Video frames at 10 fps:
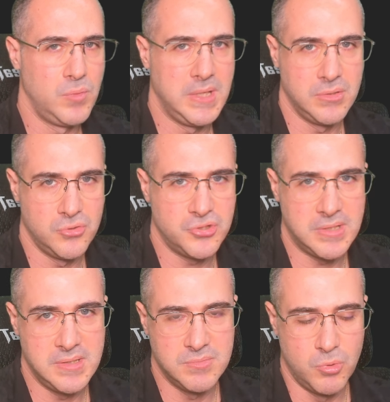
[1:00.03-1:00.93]
Windows
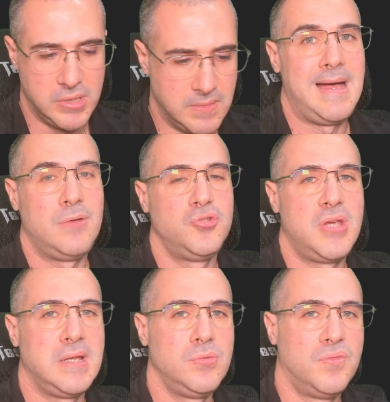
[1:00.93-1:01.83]
at this point.
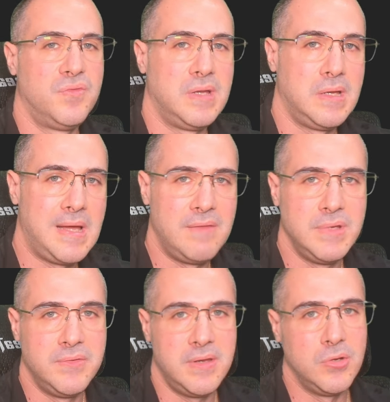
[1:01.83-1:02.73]
Outside of
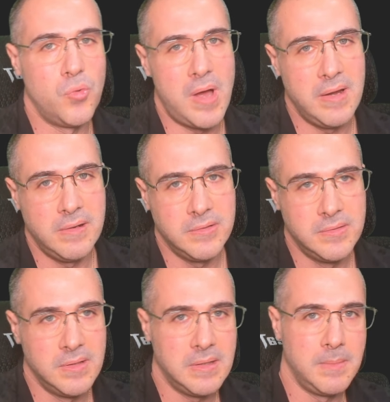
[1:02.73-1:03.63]
having the
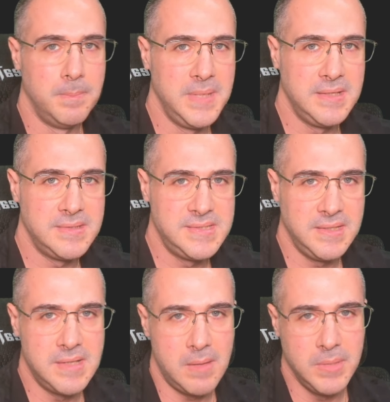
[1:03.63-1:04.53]
required
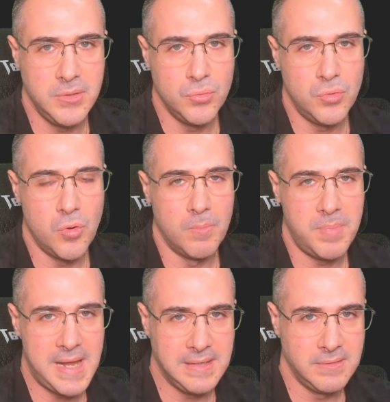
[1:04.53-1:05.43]
MinGW
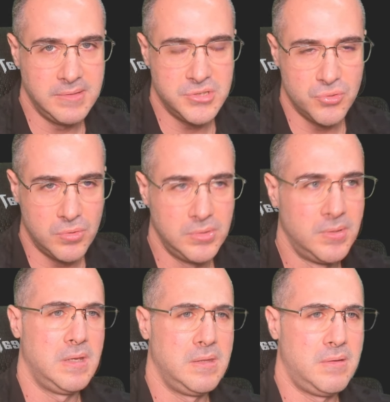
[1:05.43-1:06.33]
compiler
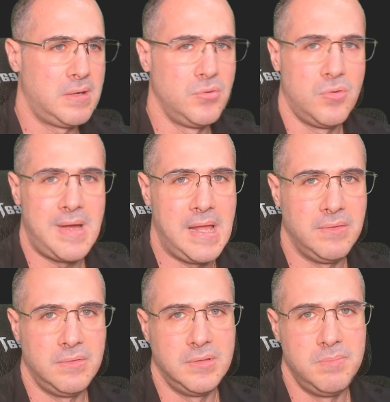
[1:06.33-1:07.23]
installed, there are no
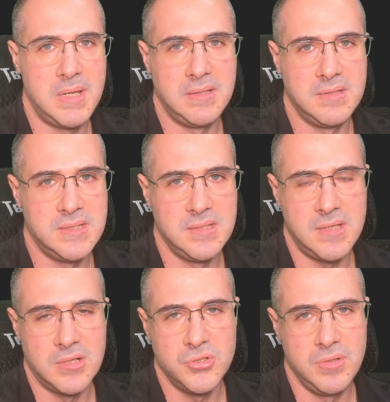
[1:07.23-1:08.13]
other dependencies
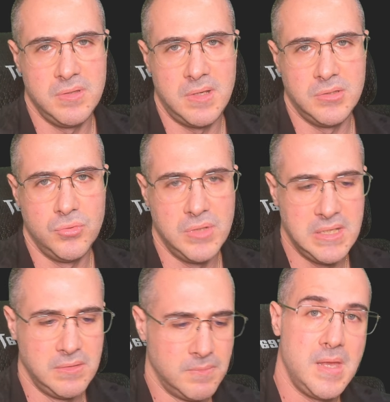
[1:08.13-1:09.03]
actually that you
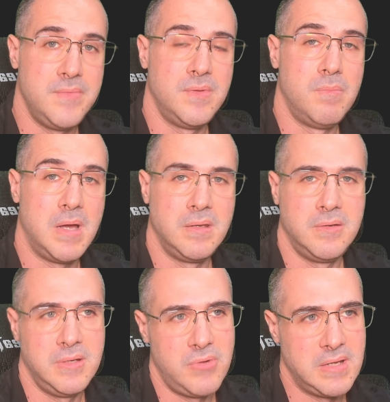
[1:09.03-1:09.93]
need, and the
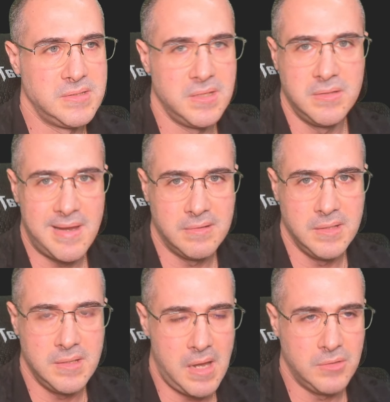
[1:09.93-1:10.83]
binary runs
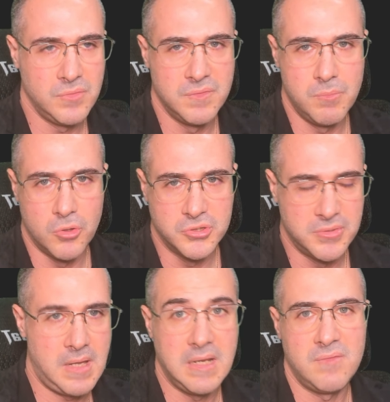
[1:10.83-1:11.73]
entirely out of the box.
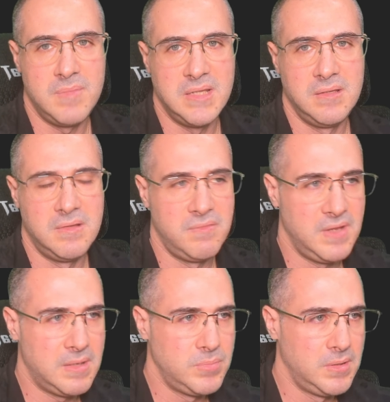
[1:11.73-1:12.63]
I have made it
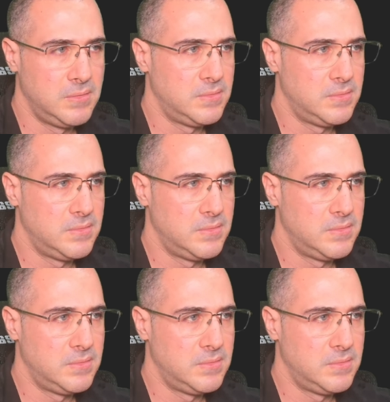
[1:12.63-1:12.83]
available